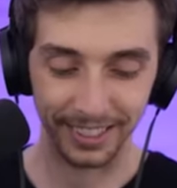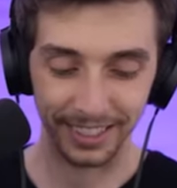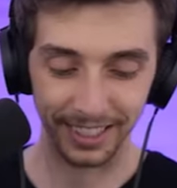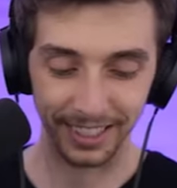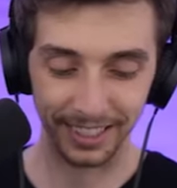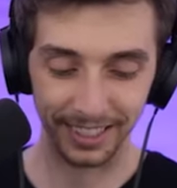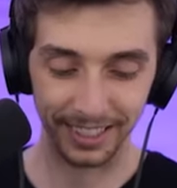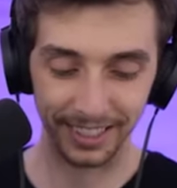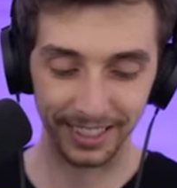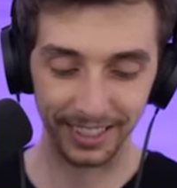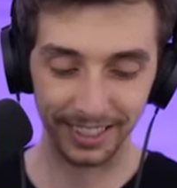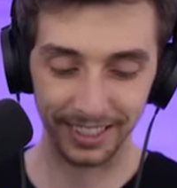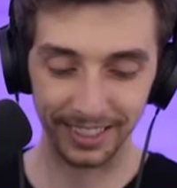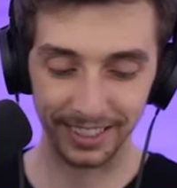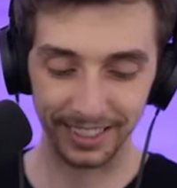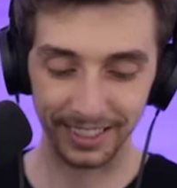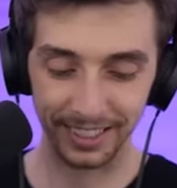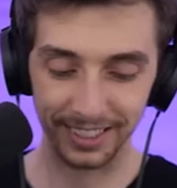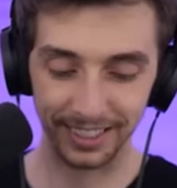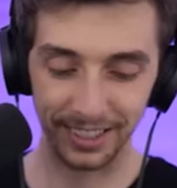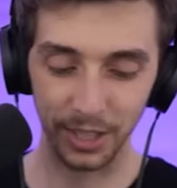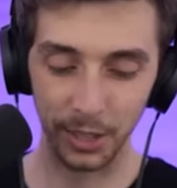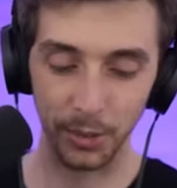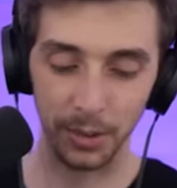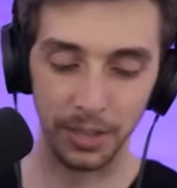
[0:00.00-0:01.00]
Uh,
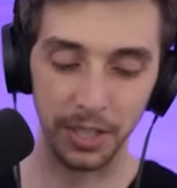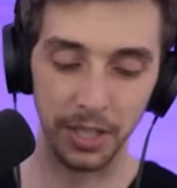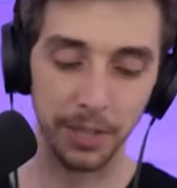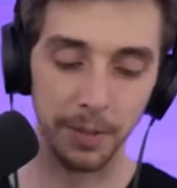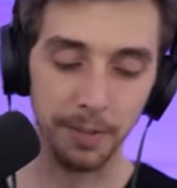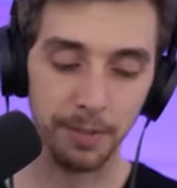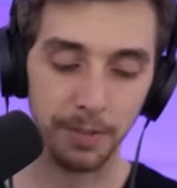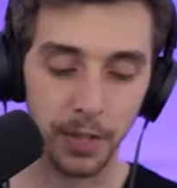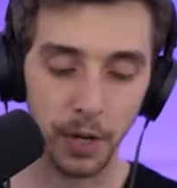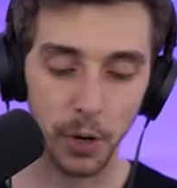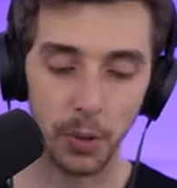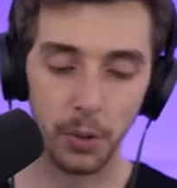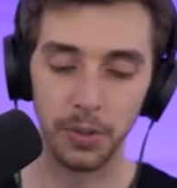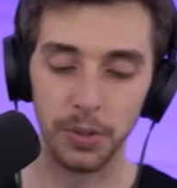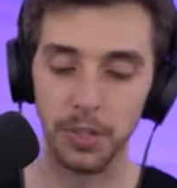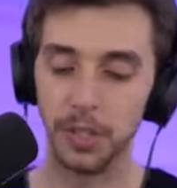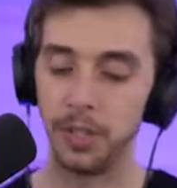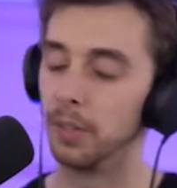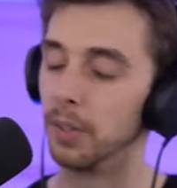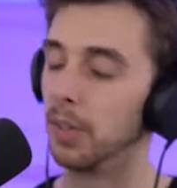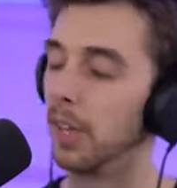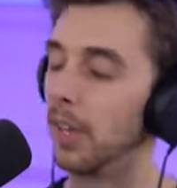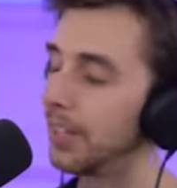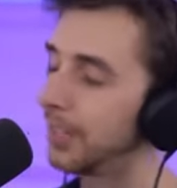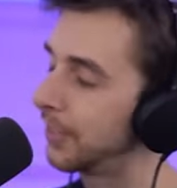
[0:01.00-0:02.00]
let's go with you. Go with
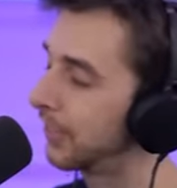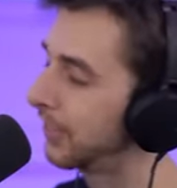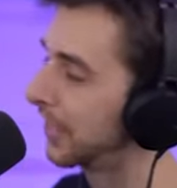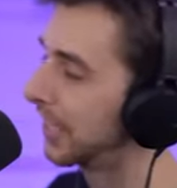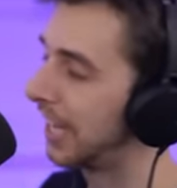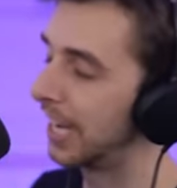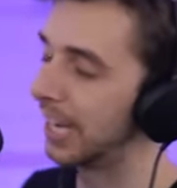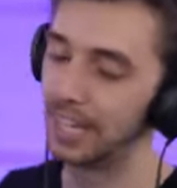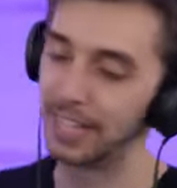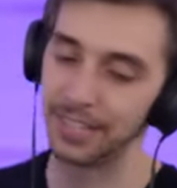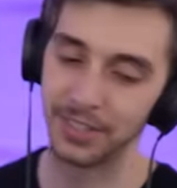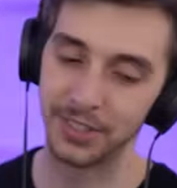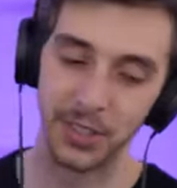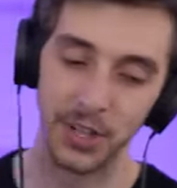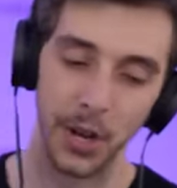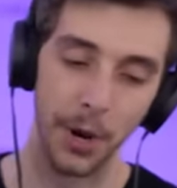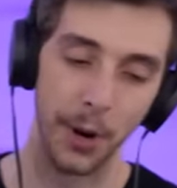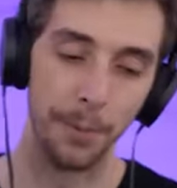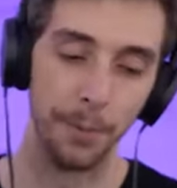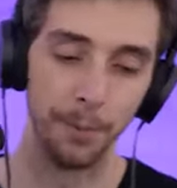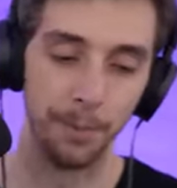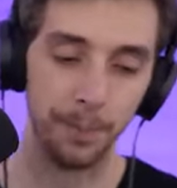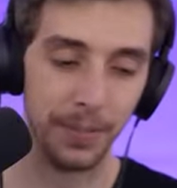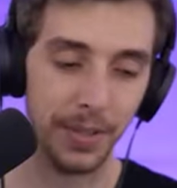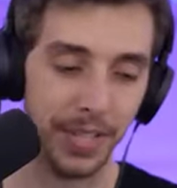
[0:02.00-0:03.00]
you. Lots of attack. Let's
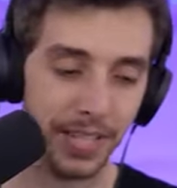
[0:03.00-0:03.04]
go.